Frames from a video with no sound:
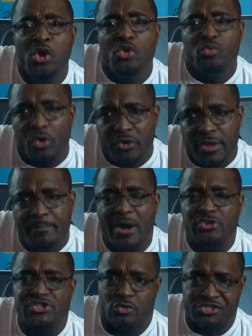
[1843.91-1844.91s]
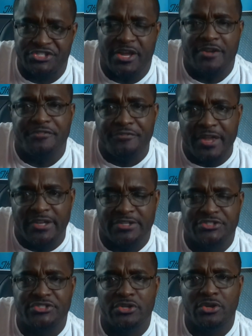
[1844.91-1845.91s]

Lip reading: Worry about your son's feelings.